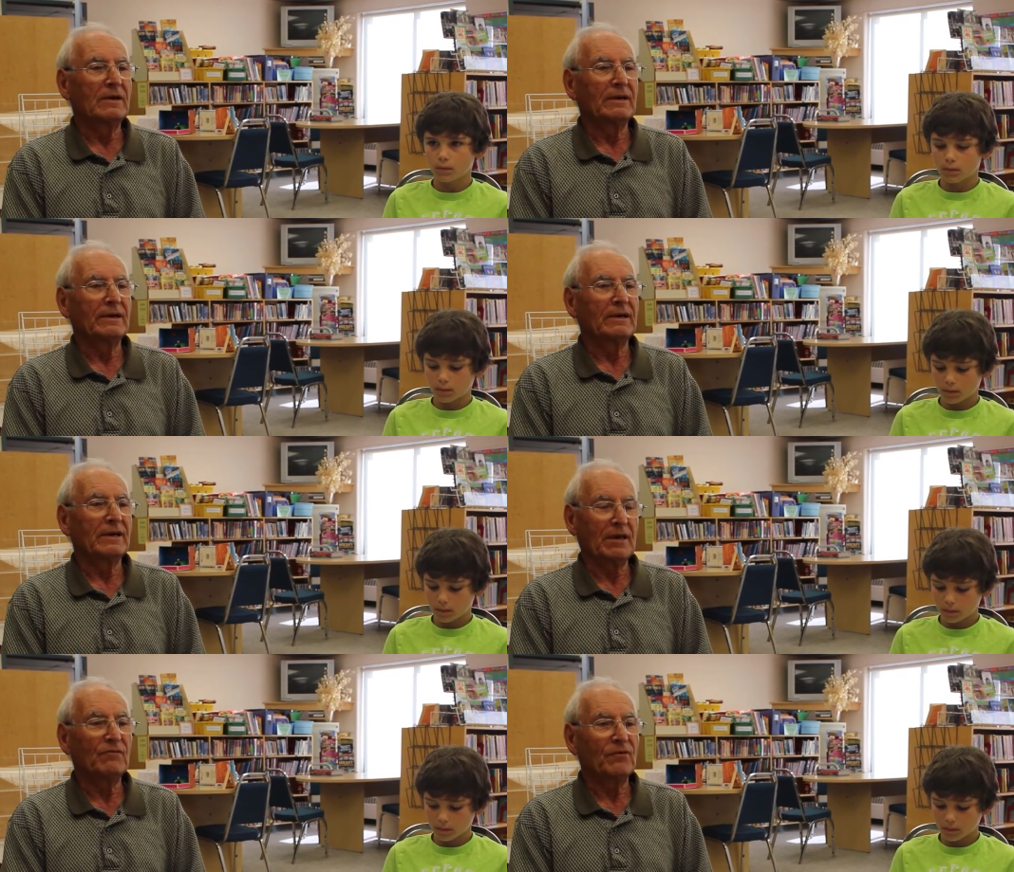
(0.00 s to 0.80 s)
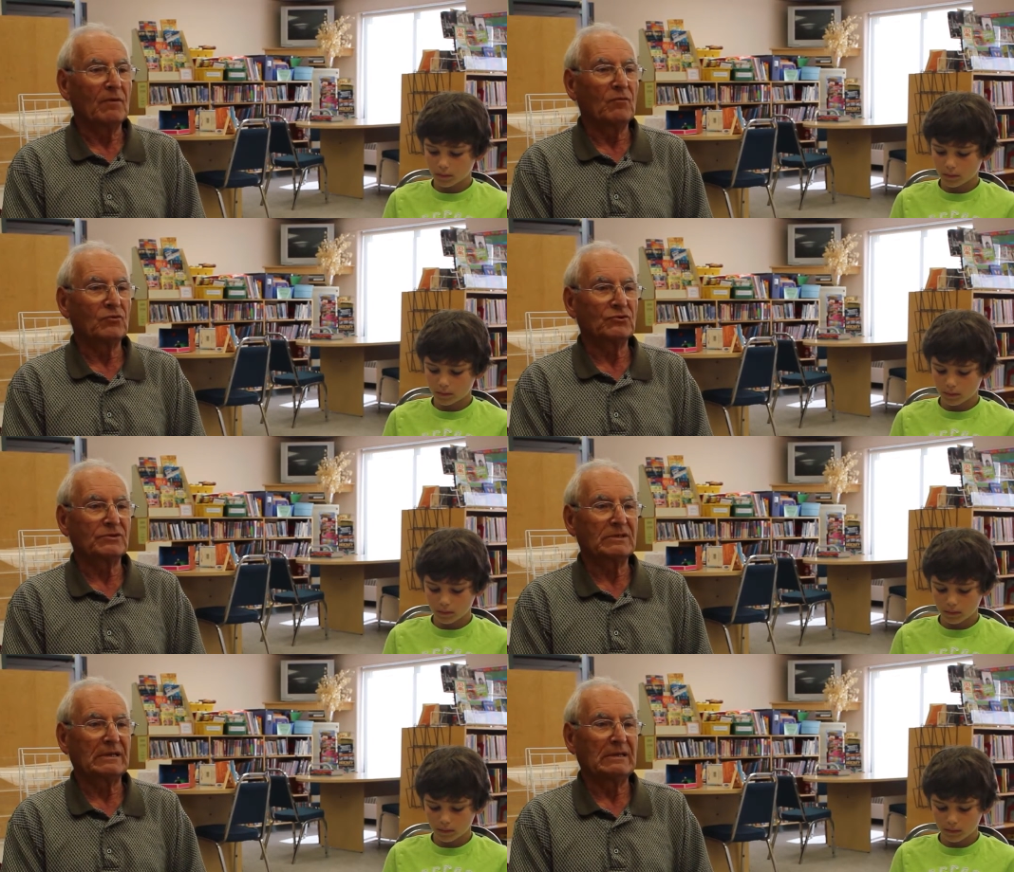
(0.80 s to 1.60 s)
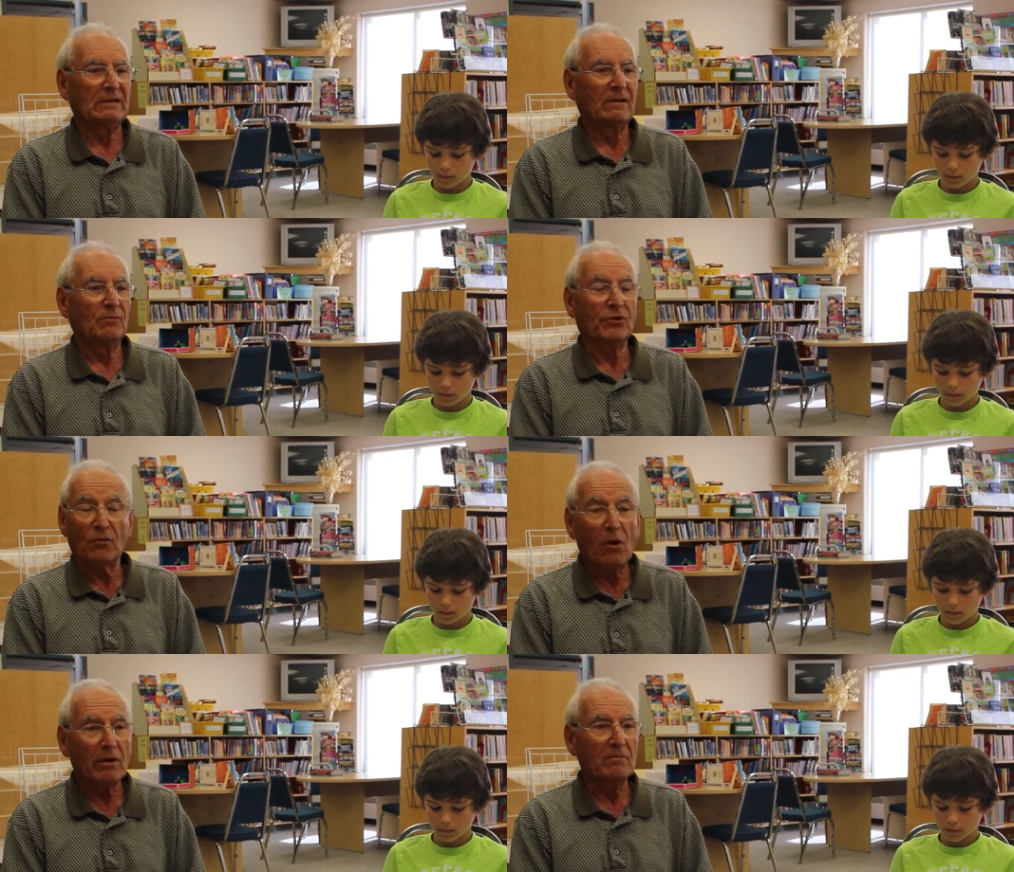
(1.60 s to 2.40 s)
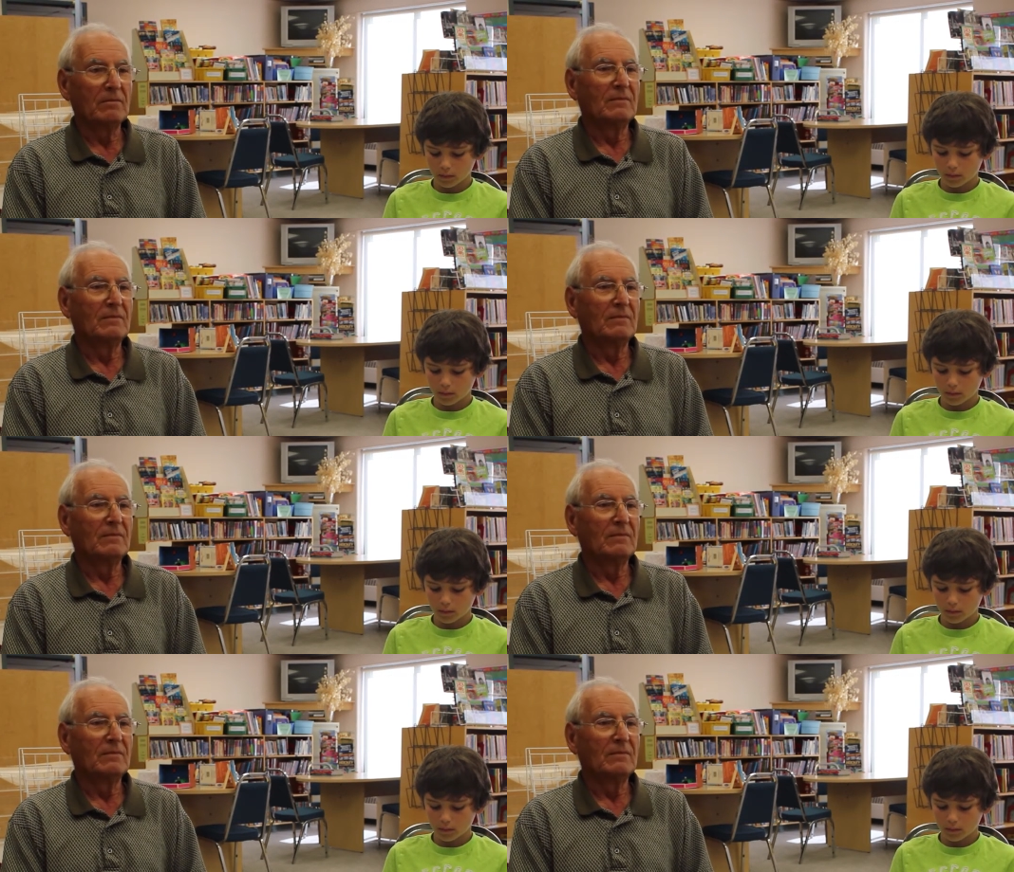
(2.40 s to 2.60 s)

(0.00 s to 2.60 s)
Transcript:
Speaker 1: uh, came from was uh, pretty warm.